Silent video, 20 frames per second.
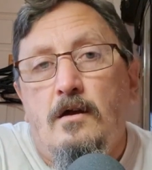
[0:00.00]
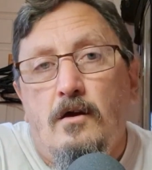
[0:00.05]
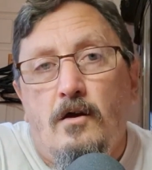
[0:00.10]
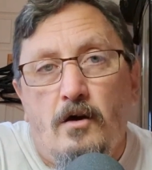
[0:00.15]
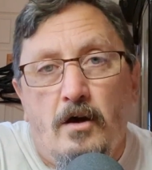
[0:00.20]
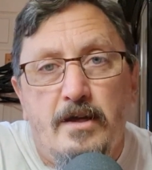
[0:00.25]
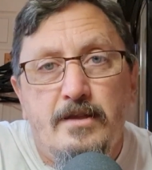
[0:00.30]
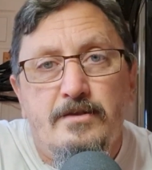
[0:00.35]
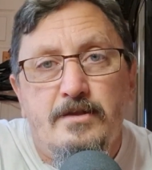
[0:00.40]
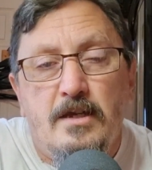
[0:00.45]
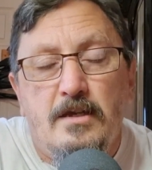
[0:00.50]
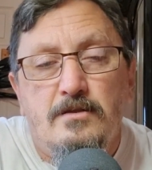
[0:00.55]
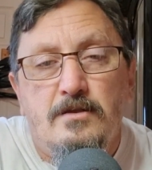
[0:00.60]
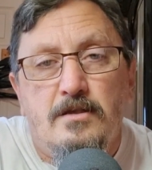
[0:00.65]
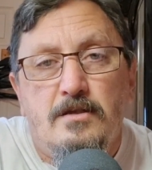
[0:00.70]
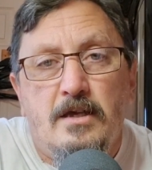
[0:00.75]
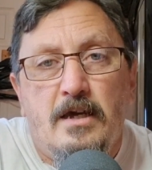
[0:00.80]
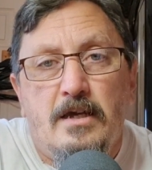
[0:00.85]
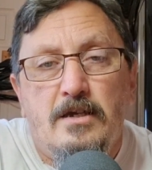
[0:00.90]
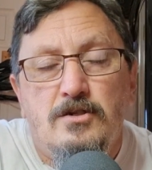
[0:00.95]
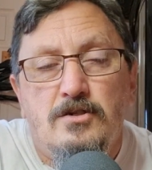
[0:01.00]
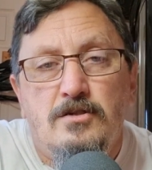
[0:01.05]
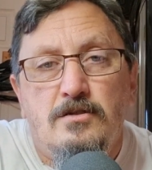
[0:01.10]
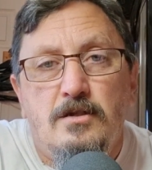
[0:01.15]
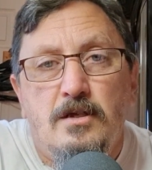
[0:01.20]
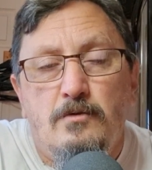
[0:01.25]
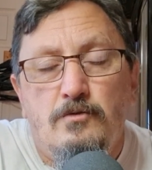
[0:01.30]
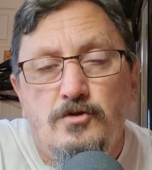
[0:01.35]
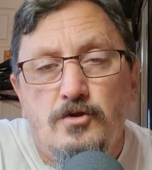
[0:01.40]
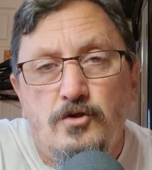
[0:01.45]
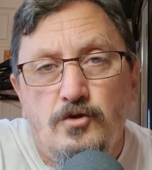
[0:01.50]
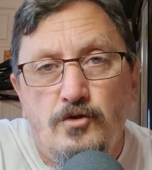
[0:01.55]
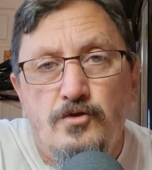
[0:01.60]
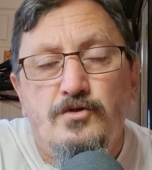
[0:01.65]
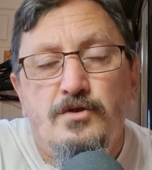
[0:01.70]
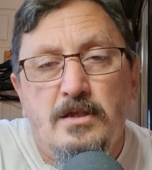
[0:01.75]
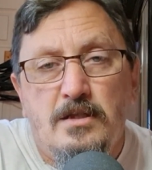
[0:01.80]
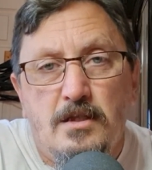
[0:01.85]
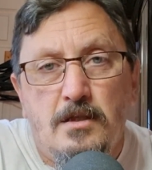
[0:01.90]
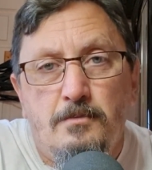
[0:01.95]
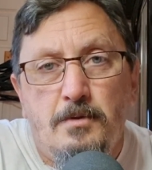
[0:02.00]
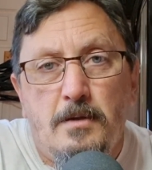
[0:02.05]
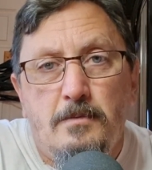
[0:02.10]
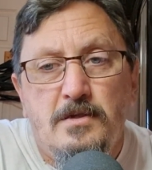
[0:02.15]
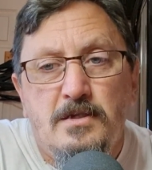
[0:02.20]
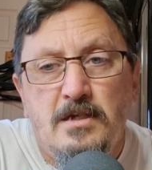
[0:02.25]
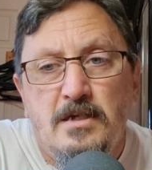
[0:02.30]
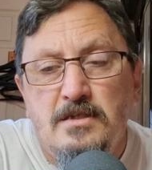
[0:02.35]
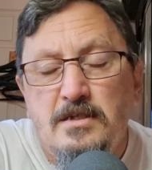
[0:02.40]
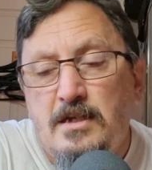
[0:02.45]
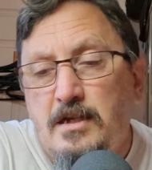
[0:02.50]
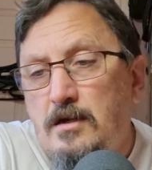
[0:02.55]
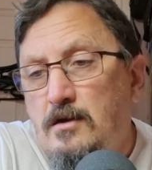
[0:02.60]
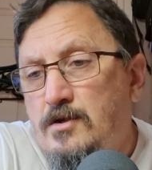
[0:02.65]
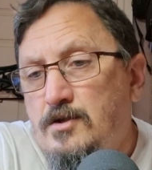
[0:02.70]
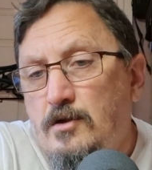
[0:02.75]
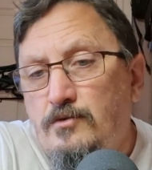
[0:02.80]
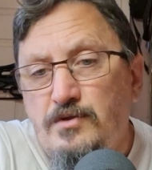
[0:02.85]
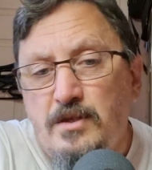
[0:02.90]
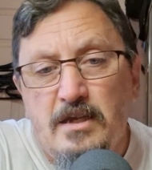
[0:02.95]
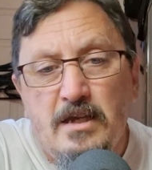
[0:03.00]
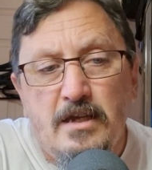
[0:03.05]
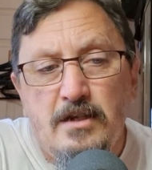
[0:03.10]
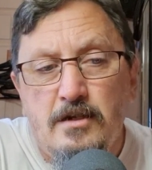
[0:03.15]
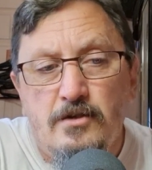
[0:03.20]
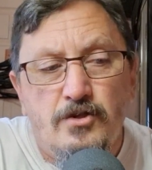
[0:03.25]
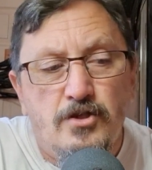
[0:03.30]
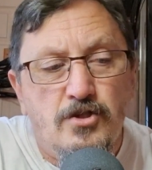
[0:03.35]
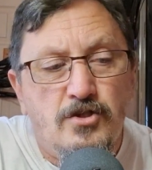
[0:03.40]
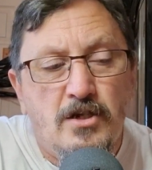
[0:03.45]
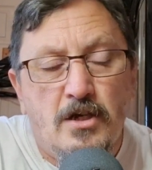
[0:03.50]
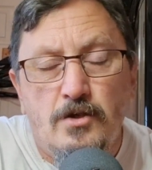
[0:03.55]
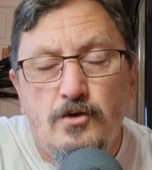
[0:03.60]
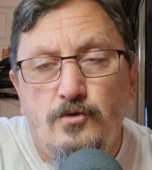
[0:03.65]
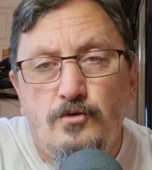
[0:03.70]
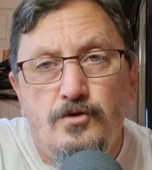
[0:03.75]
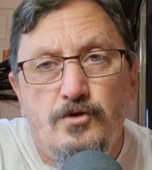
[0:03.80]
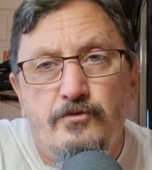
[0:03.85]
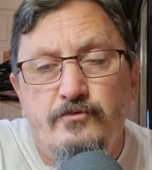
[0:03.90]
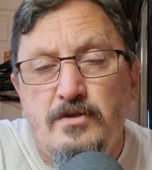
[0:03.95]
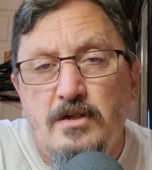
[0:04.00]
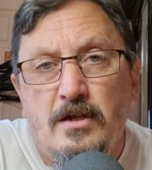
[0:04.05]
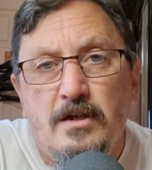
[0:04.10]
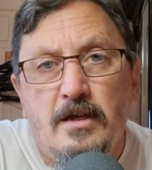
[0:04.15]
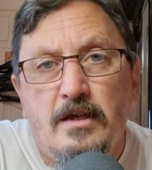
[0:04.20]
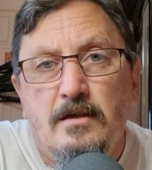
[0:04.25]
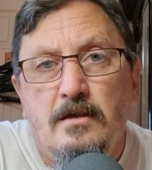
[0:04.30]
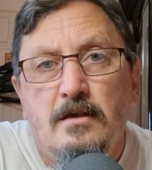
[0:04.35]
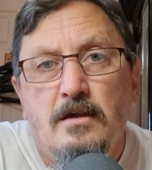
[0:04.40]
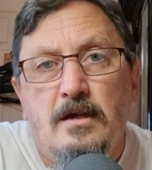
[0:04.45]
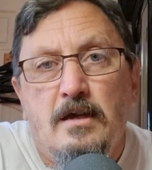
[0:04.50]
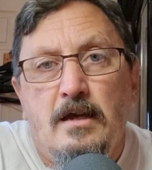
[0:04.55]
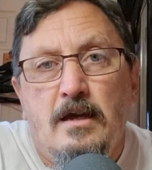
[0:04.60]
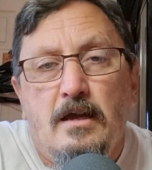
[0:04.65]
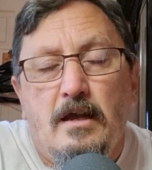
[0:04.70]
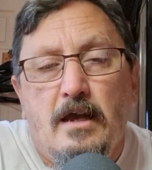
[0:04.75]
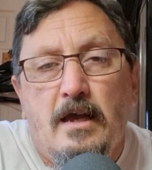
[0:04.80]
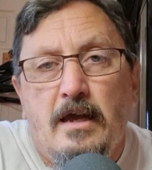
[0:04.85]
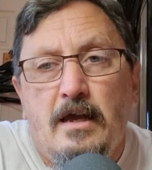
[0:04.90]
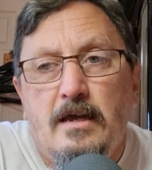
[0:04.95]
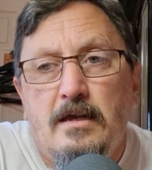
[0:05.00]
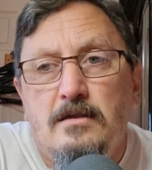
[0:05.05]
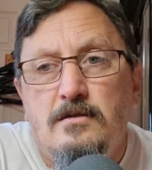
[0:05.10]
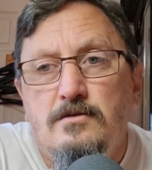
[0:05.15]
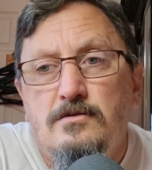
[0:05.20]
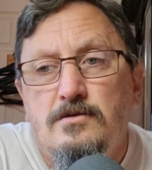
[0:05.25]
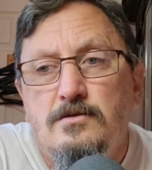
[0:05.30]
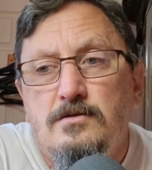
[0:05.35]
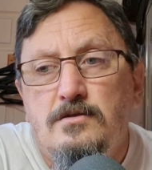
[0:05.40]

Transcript: I think that it was a good thing that the BBC did it. I don't think any other channel could have done it, and